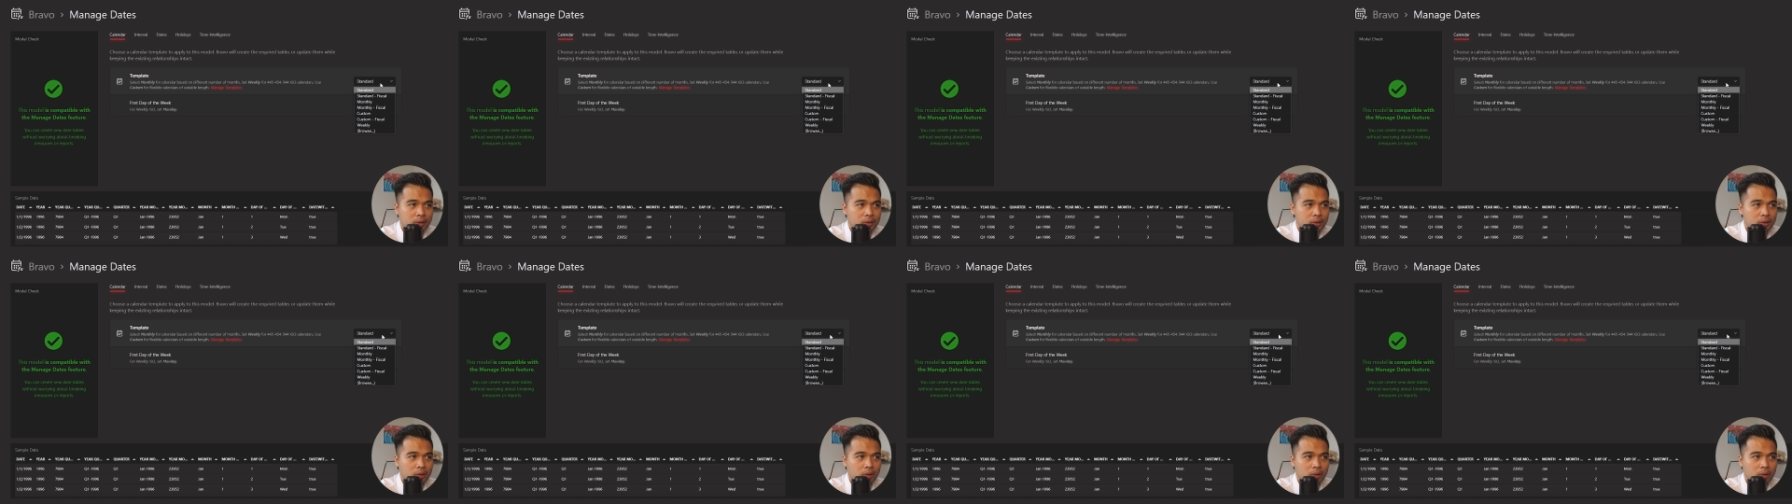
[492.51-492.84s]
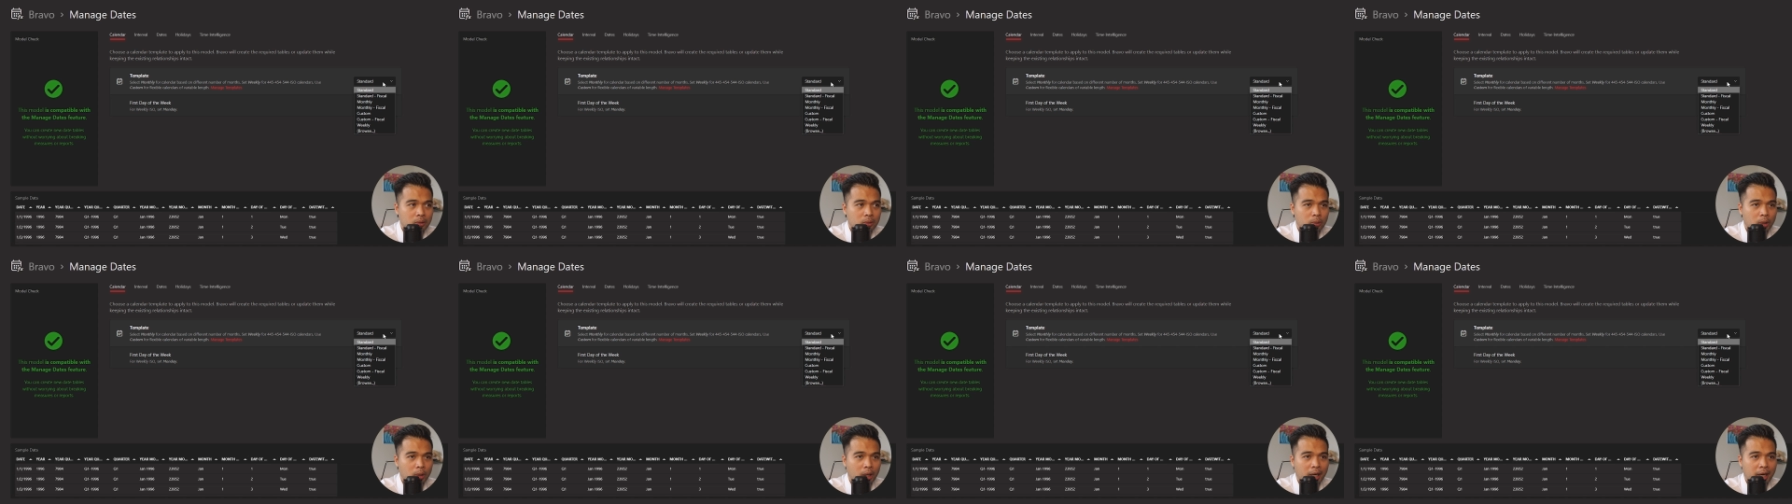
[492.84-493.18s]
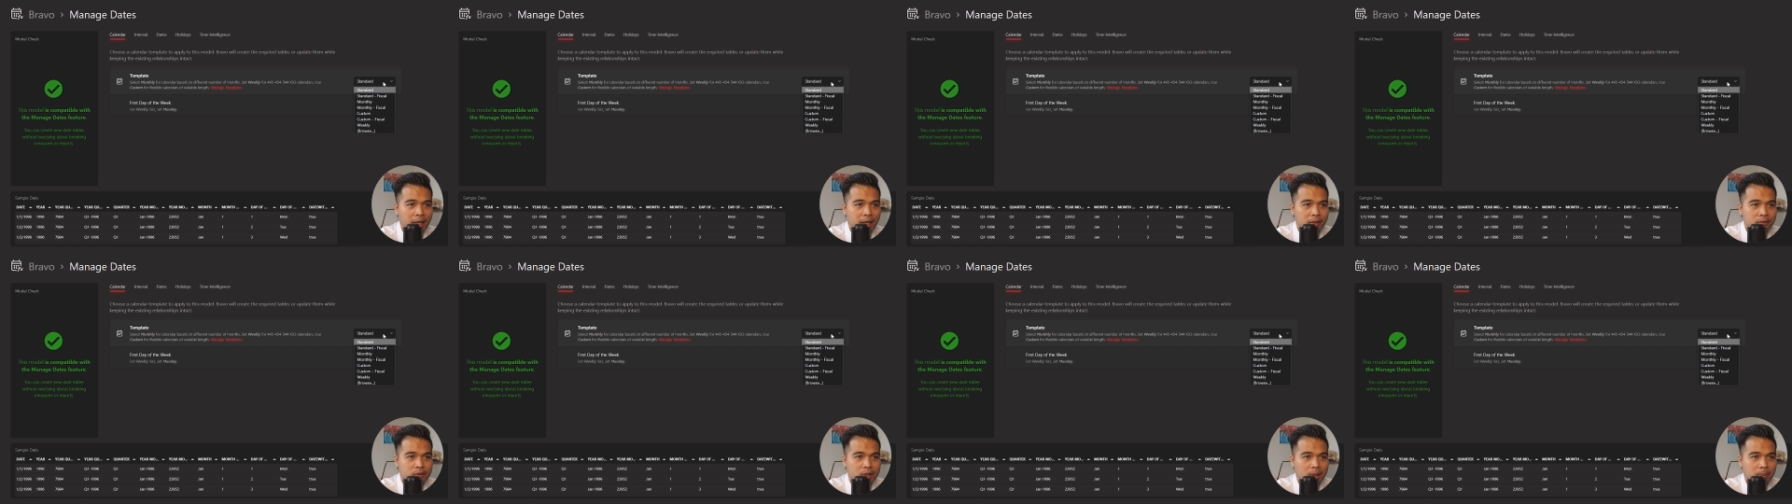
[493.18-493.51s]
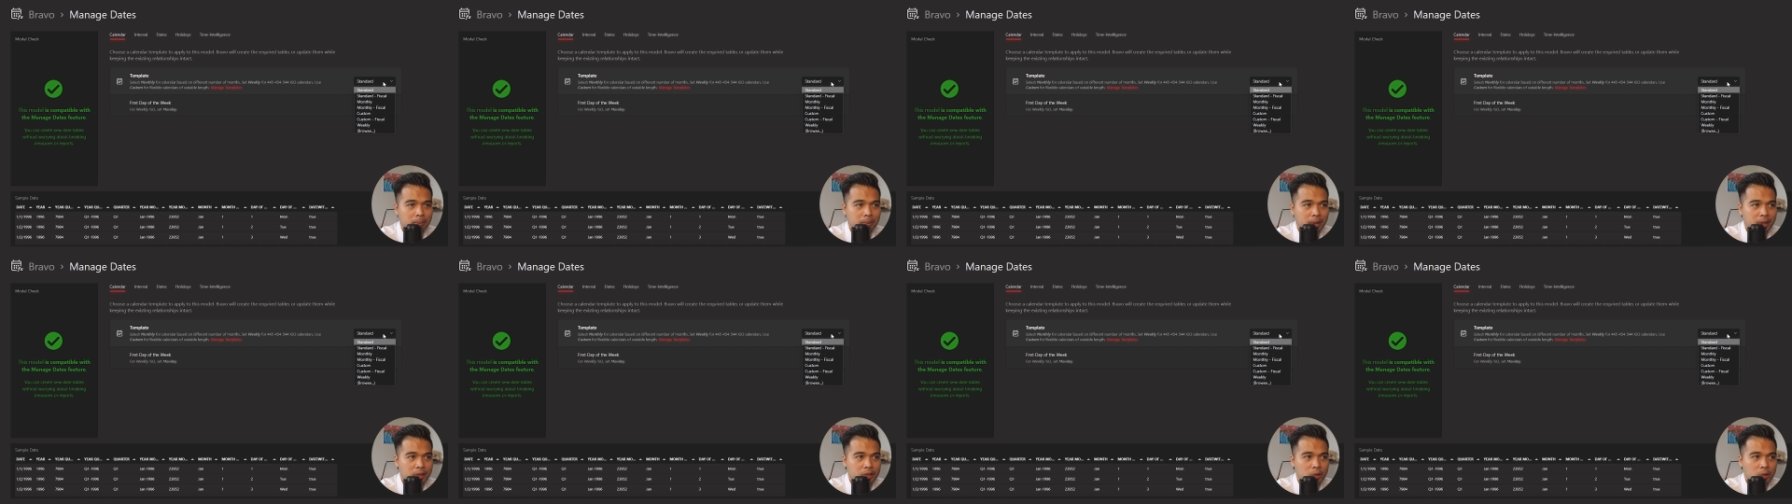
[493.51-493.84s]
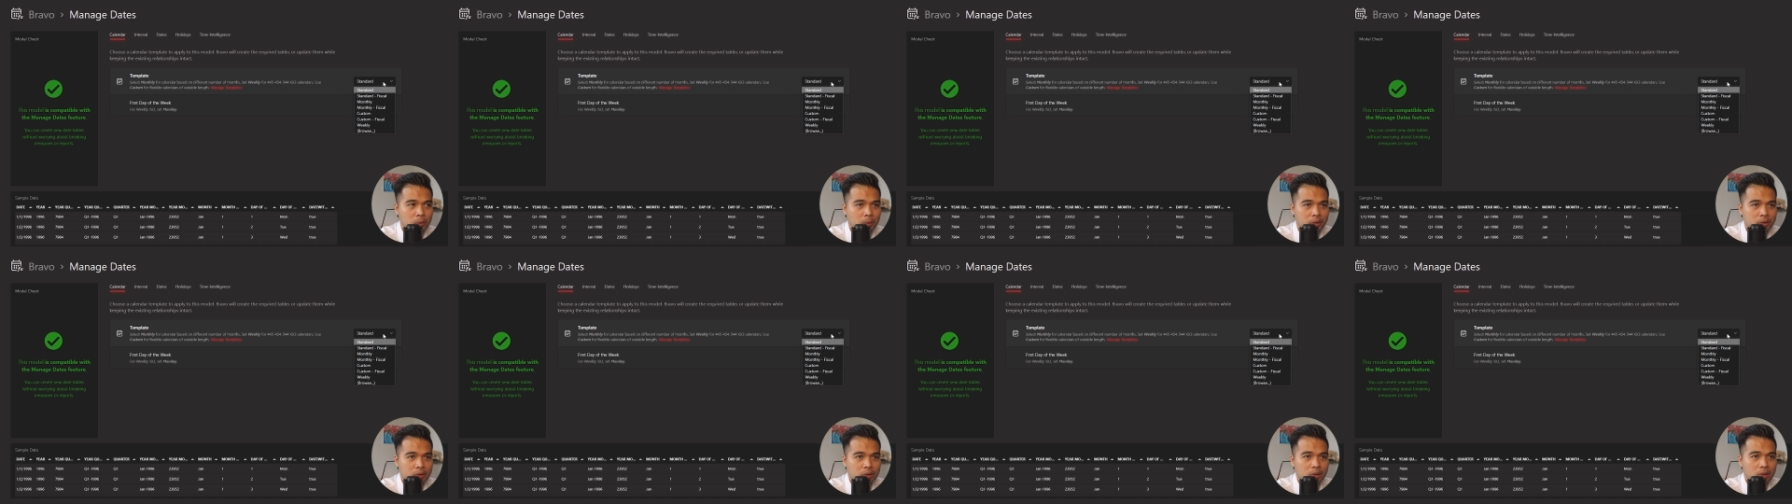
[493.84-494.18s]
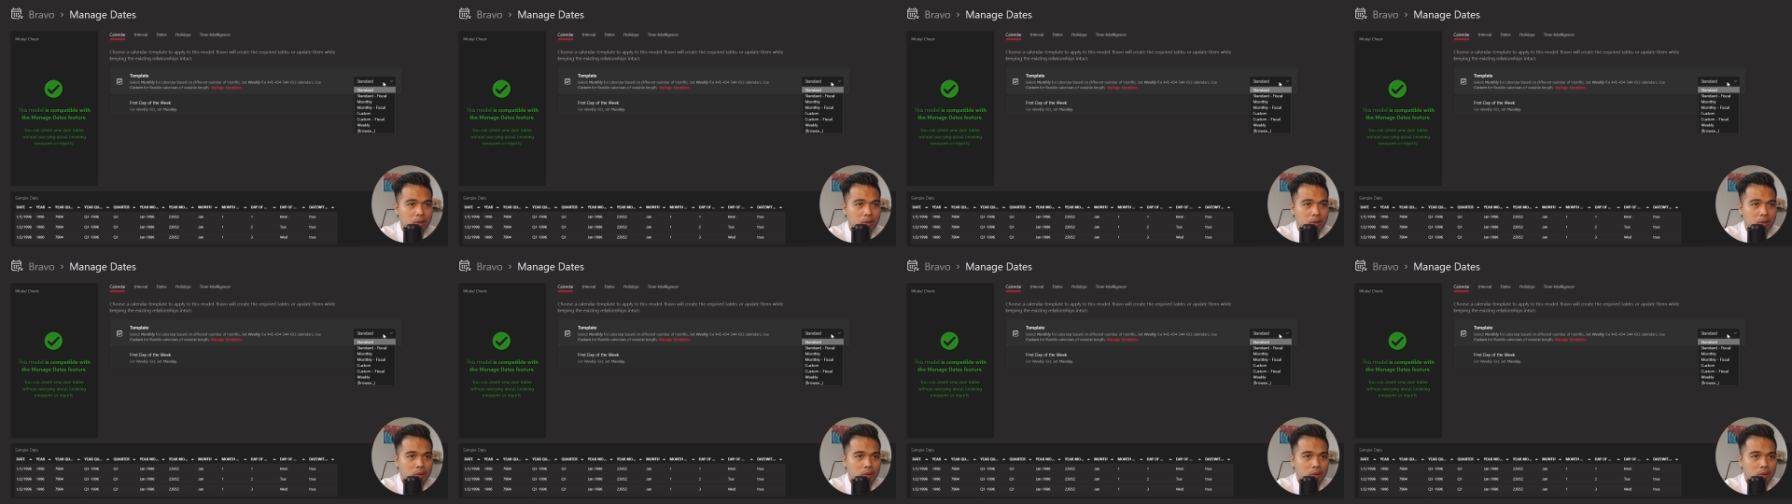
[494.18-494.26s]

So what kind of templates you want to